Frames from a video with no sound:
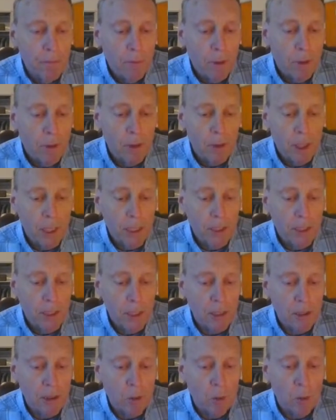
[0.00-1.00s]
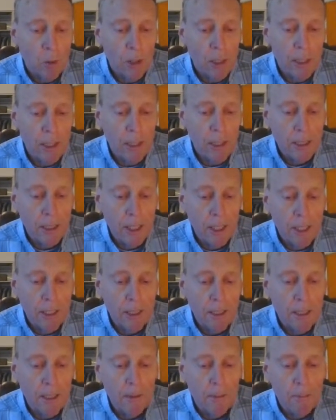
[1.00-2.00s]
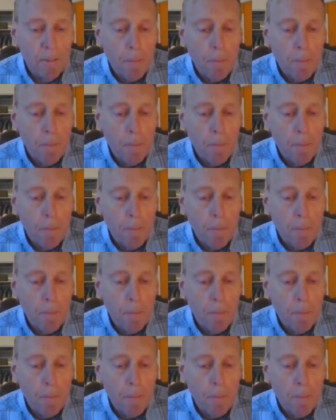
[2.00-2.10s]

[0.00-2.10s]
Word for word: Verse 6 says, Lord, he said,